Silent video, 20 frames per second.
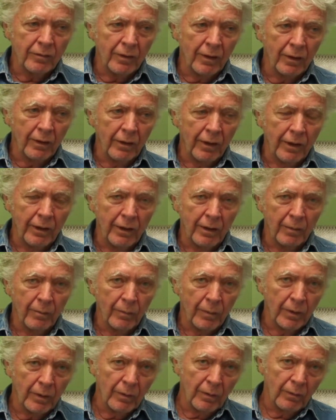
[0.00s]
I like them,
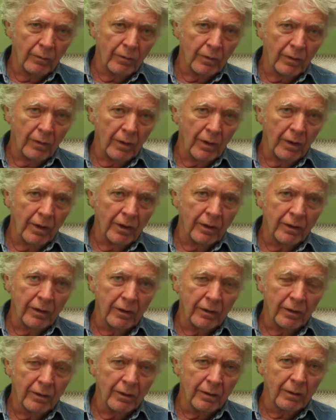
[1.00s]
but overall I
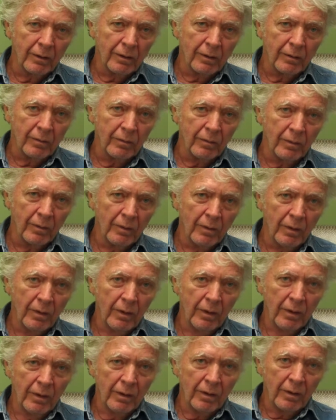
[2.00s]
think
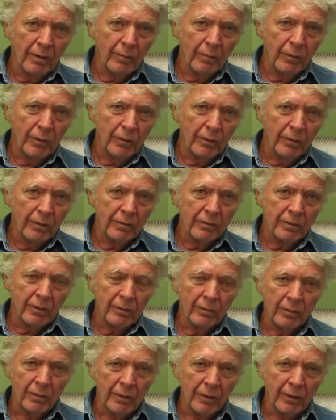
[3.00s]
computers are
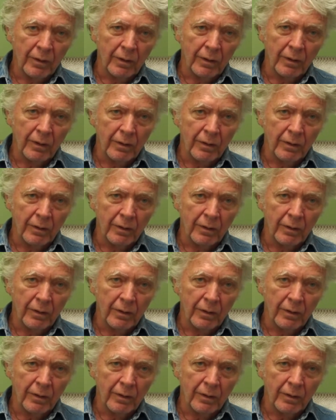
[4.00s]
really